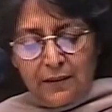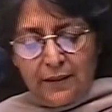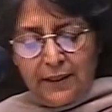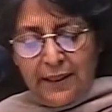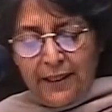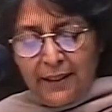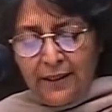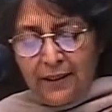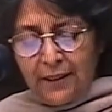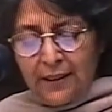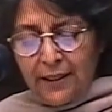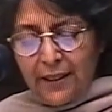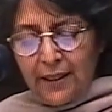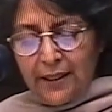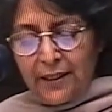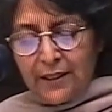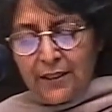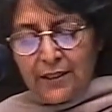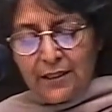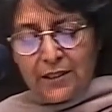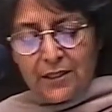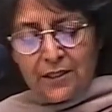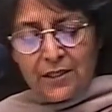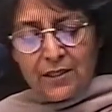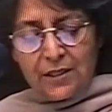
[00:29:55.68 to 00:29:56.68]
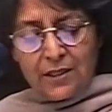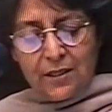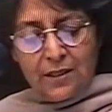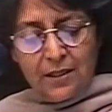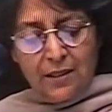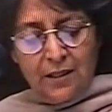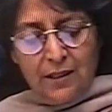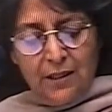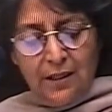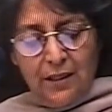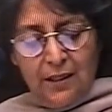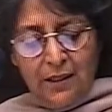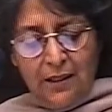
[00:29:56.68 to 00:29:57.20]
then there is
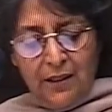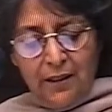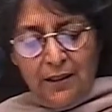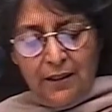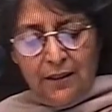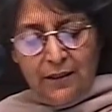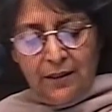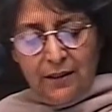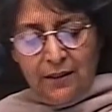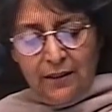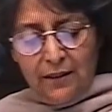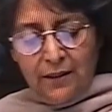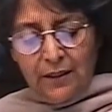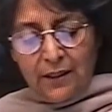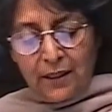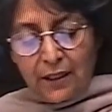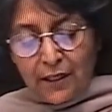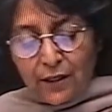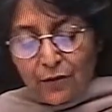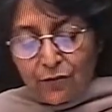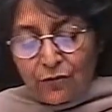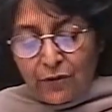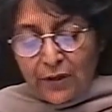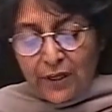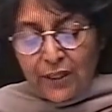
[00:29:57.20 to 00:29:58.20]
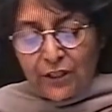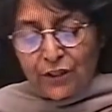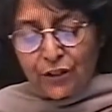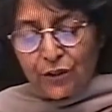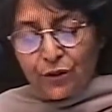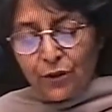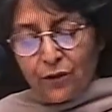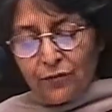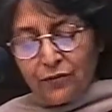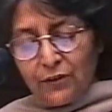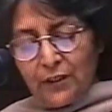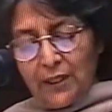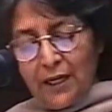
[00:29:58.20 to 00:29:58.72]
the
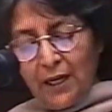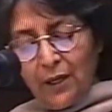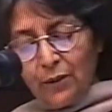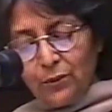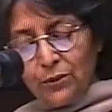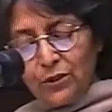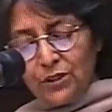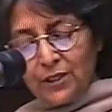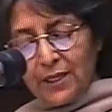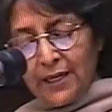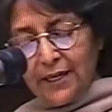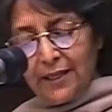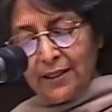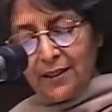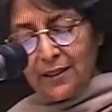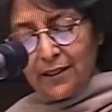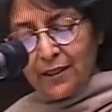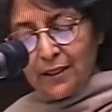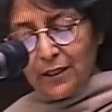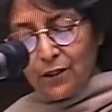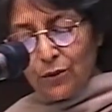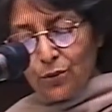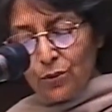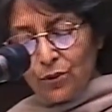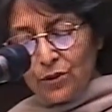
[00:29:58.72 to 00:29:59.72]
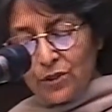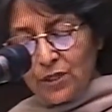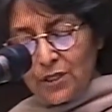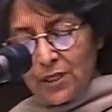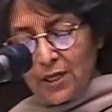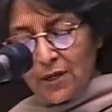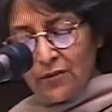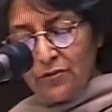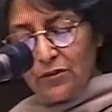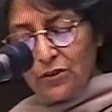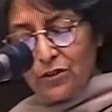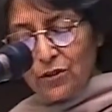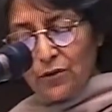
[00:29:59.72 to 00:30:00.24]
conversion of the outsider into the
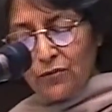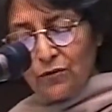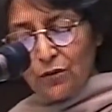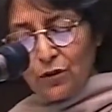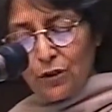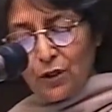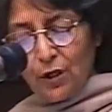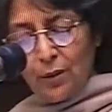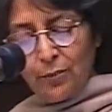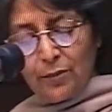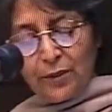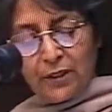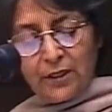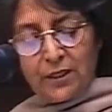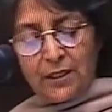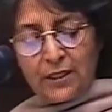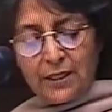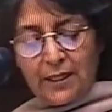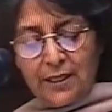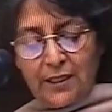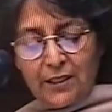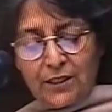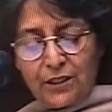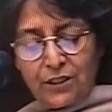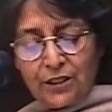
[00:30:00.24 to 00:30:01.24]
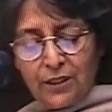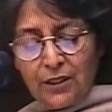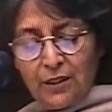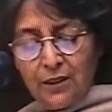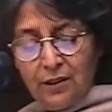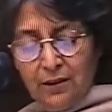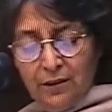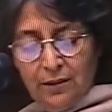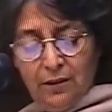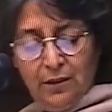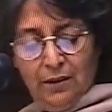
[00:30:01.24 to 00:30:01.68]
service of the dominant culture,